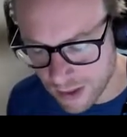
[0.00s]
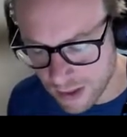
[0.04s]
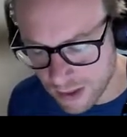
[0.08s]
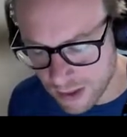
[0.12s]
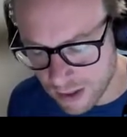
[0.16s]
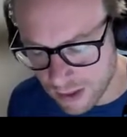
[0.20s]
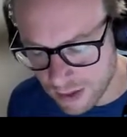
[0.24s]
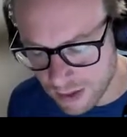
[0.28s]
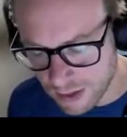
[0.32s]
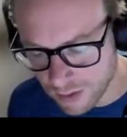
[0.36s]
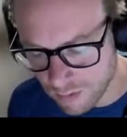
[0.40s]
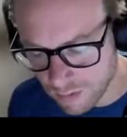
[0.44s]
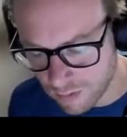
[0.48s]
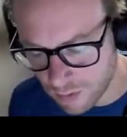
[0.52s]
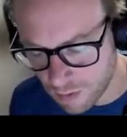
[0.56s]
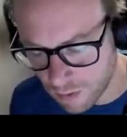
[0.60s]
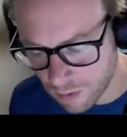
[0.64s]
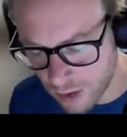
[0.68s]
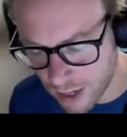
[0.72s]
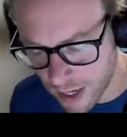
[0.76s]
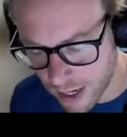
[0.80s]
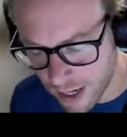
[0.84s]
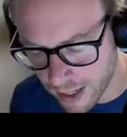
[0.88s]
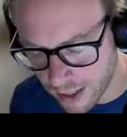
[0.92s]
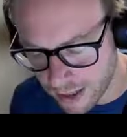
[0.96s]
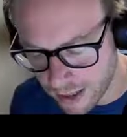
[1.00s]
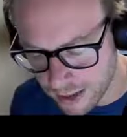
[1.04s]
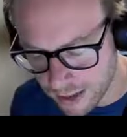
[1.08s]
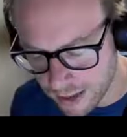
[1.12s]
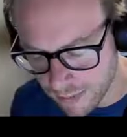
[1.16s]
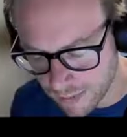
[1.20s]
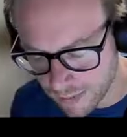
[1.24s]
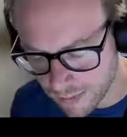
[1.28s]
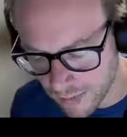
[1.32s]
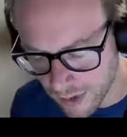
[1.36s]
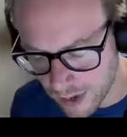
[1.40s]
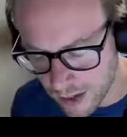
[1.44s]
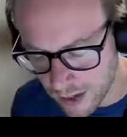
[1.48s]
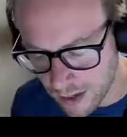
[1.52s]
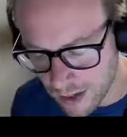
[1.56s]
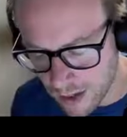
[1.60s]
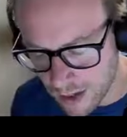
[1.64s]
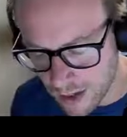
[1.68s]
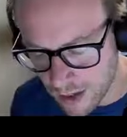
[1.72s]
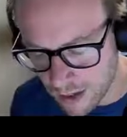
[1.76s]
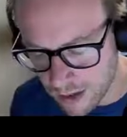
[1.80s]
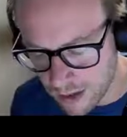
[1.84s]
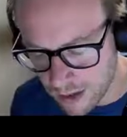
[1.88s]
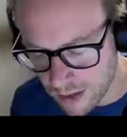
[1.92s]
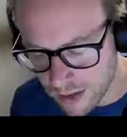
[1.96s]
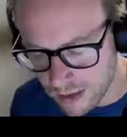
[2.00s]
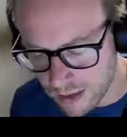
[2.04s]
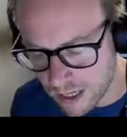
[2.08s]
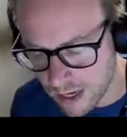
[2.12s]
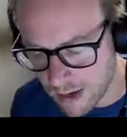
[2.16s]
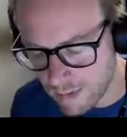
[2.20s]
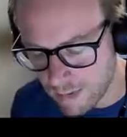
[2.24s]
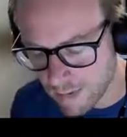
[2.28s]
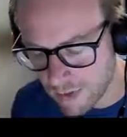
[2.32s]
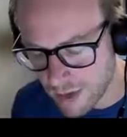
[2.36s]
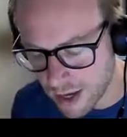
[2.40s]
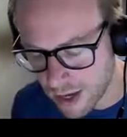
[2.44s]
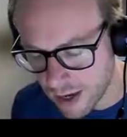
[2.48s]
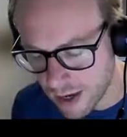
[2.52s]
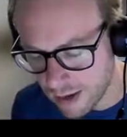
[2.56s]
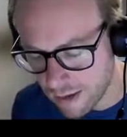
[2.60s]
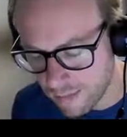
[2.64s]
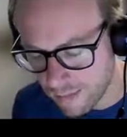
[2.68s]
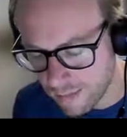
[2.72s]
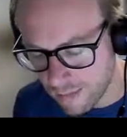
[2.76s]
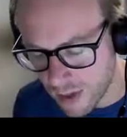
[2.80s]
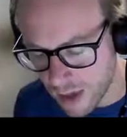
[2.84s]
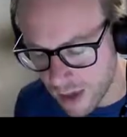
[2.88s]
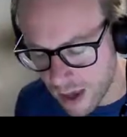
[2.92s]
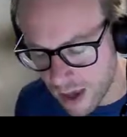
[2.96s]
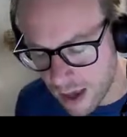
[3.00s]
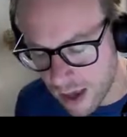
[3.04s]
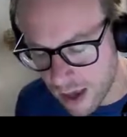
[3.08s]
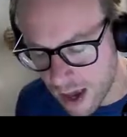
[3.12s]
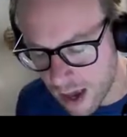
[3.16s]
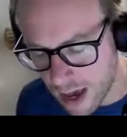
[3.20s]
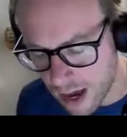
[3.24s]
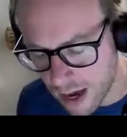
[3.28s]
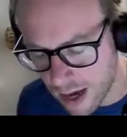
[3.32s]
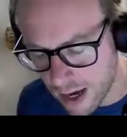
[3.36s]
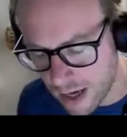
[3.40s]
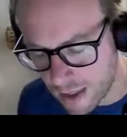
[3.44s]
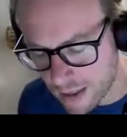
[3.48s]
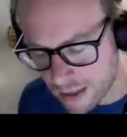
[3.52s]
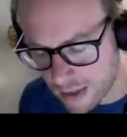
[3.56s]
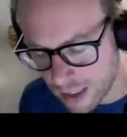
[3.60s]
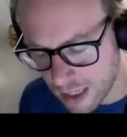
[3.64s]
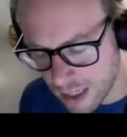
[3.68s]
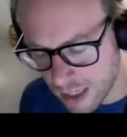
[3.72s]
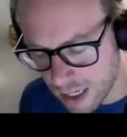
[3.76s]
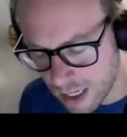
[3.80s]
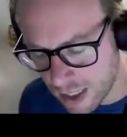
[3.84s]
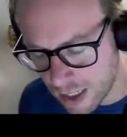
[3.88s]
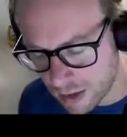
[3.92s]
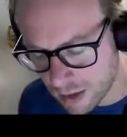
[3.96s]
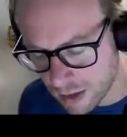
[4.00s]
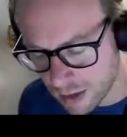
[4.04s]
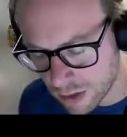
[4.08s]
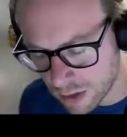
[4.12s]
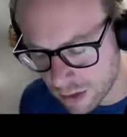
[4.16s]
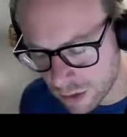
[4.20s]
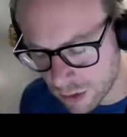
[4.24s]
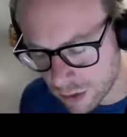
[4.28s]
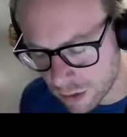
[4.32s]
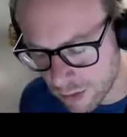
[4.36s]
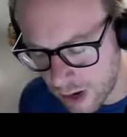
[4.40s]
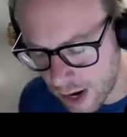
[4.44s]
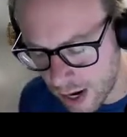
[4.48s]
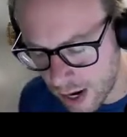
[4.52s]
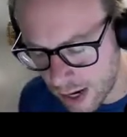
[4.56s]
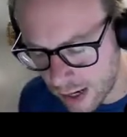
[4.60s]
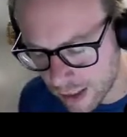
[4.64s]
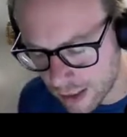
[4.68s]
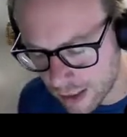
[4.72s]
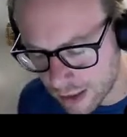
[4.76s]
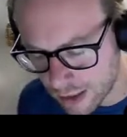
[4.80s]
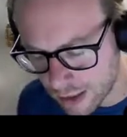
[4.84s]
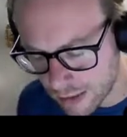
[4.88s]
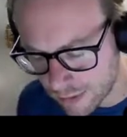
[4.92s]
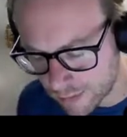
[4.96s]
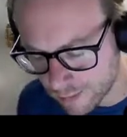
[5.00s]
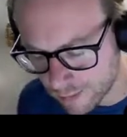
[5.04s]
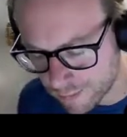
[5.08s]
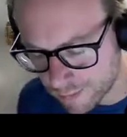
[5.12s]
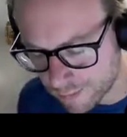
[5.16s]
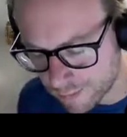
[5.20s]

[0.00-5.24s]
E to the 4x is the same thing as e to the 2x,